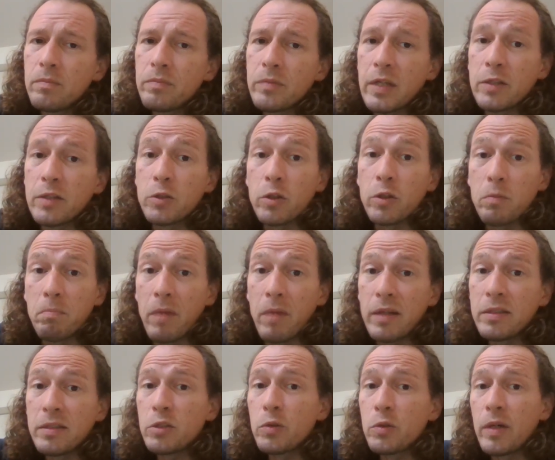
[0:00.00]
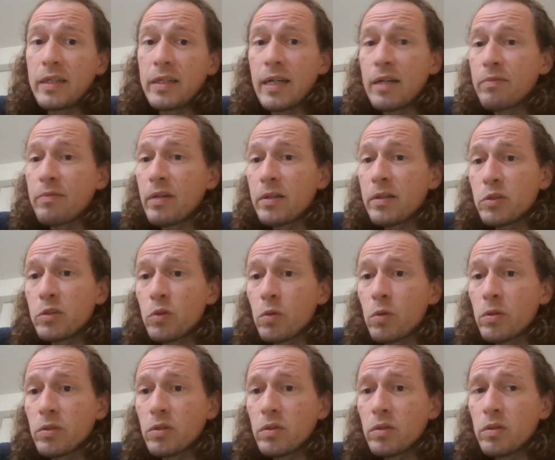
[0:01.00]
It took months to identify the
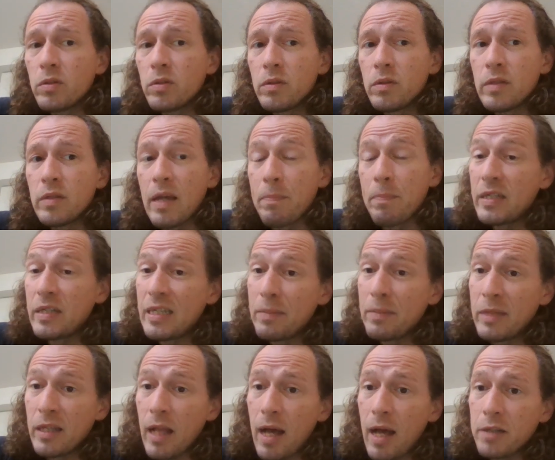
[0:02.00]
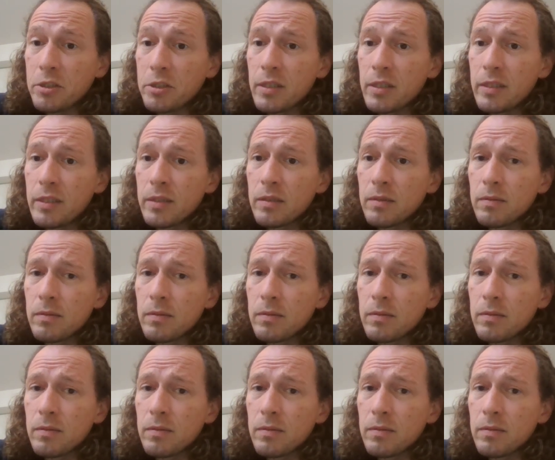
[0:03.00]
source, epidemiologically.